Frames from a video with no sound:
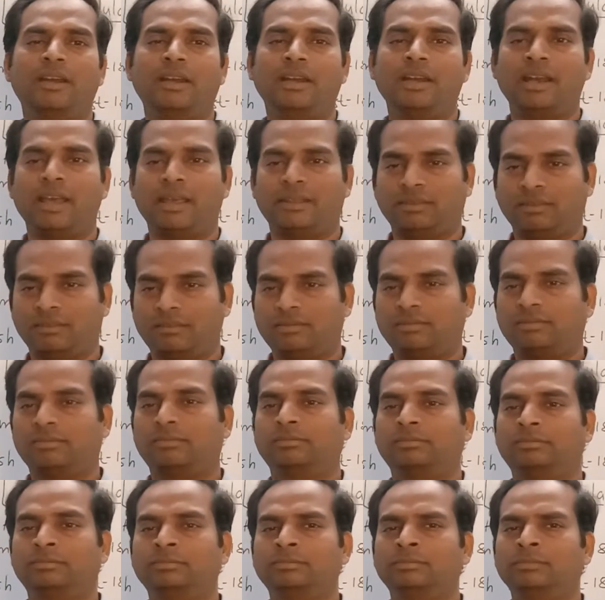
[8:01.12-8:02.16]
in length.
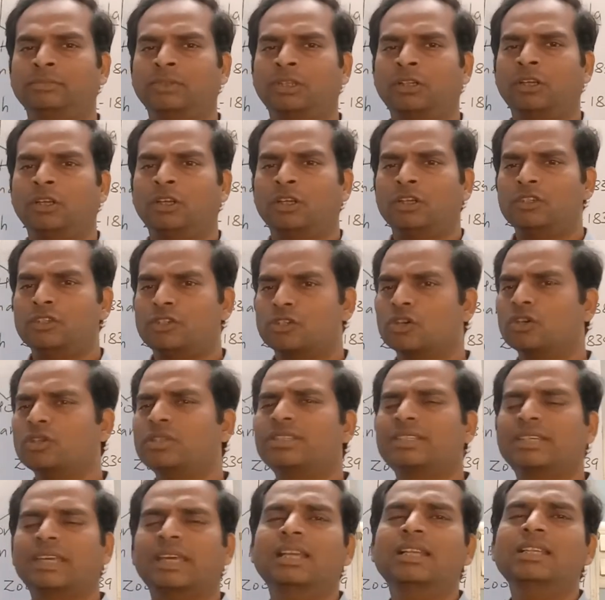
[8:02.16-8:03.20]
So
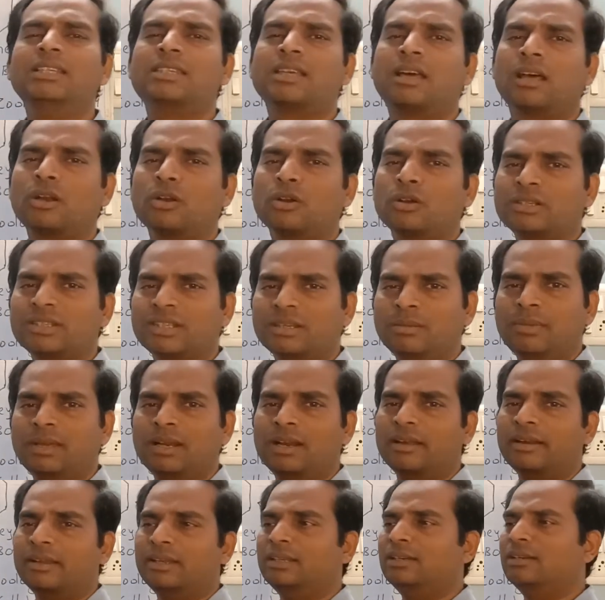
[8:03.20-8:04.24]
cells are not
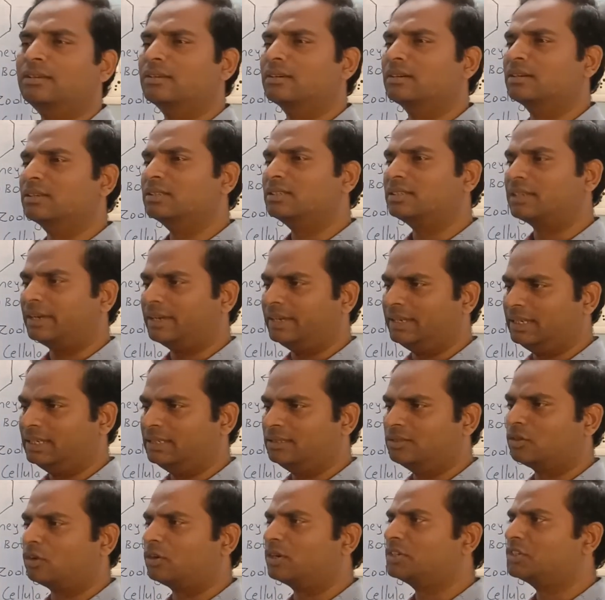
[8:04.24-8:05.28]
similar in
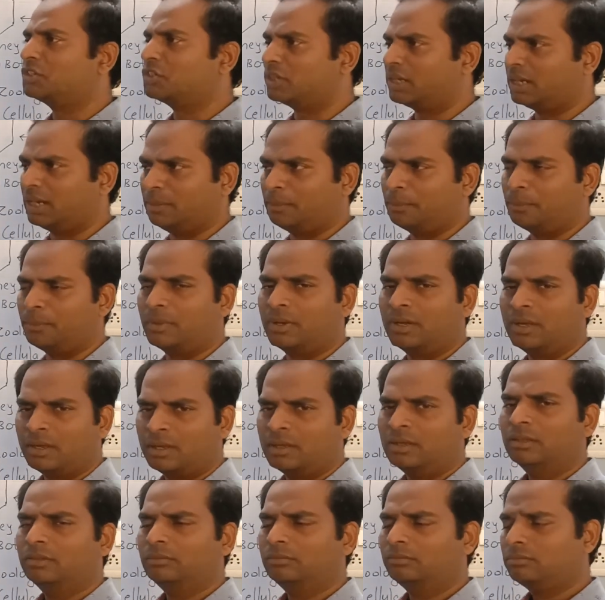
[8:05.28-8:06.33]
size or a shape.
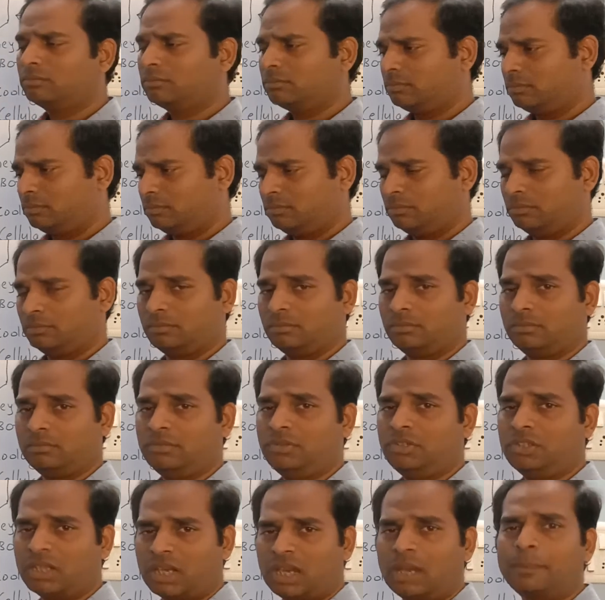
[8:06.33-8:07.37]

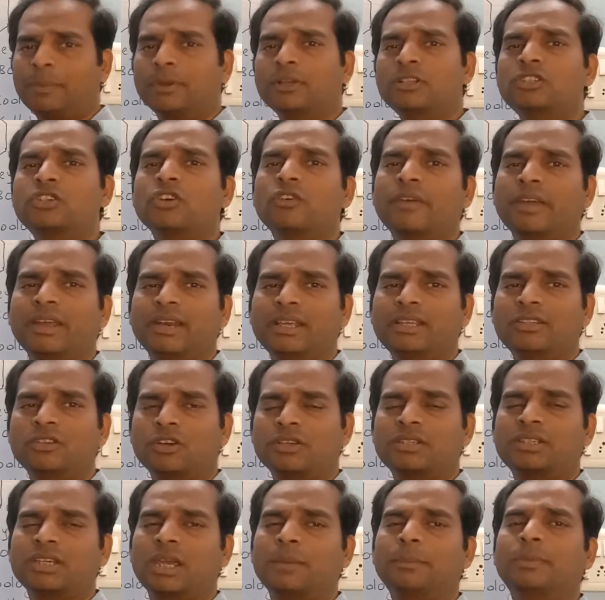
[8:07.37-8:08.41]
Shape also varies
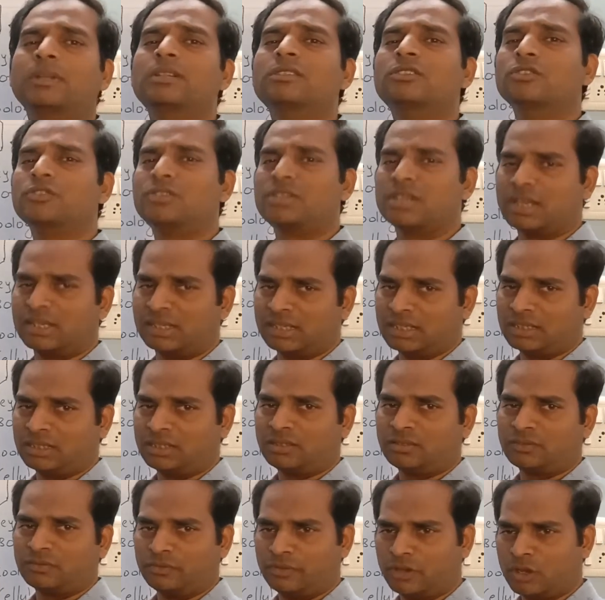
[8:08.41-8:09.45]
or shape also
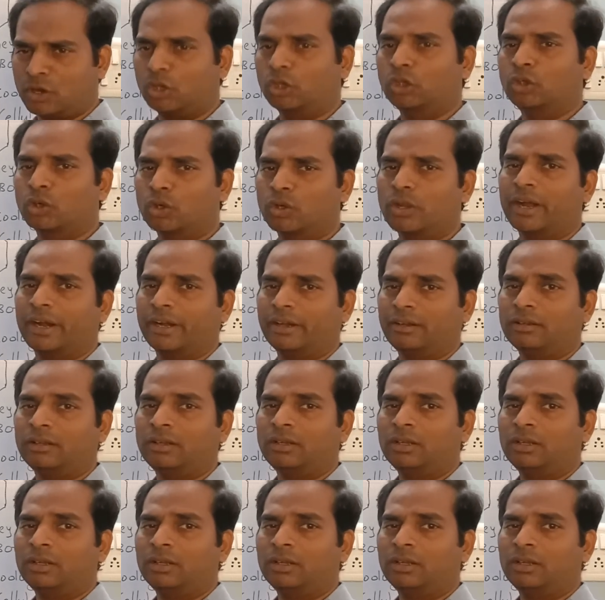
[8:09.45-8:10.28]
changes. We all know that.